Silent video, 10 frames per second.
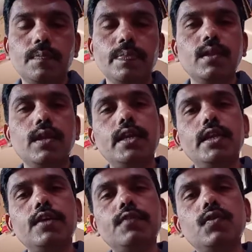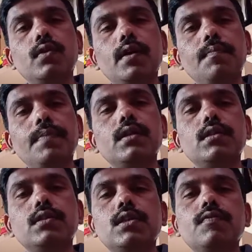And if you compare this
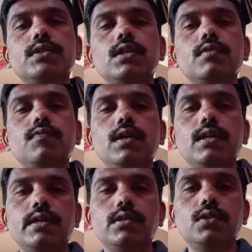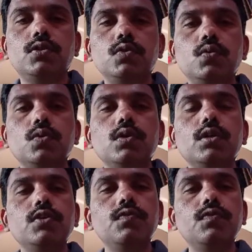equation 1 and 2, you will